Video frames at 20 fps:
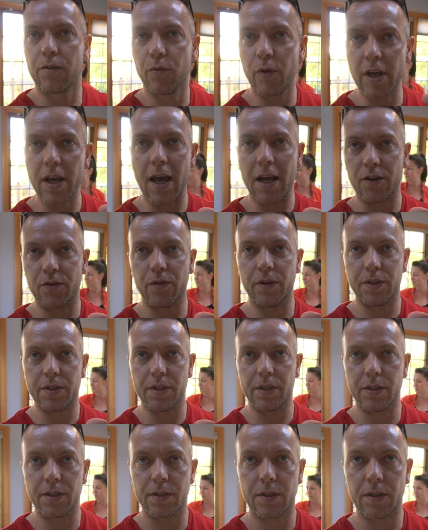3
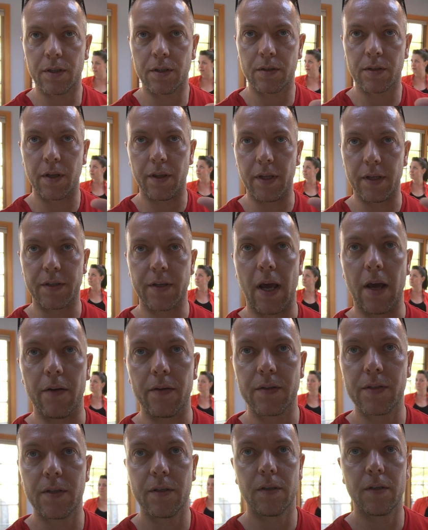entrances to this
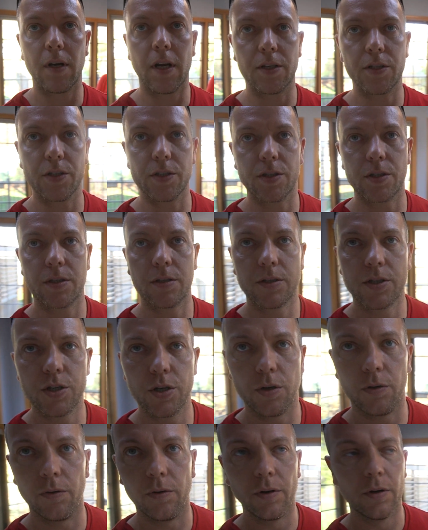house, not just
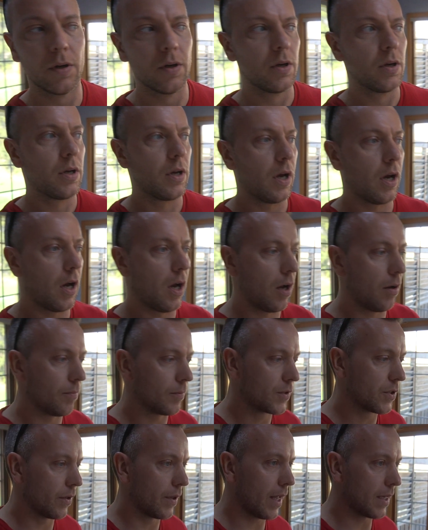2.
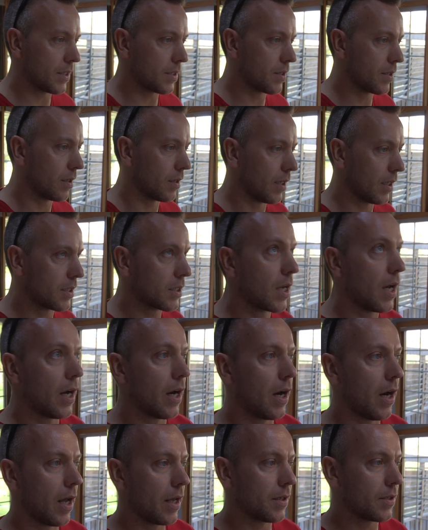So that's kind
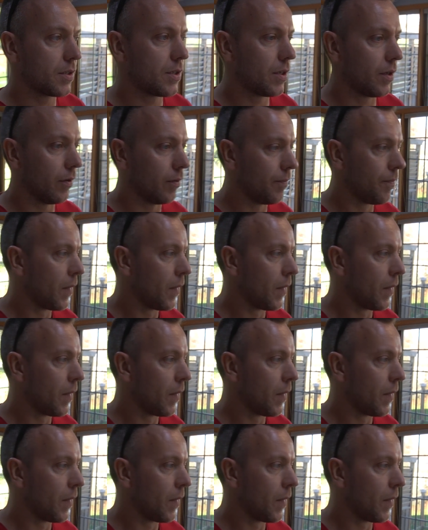of nice too.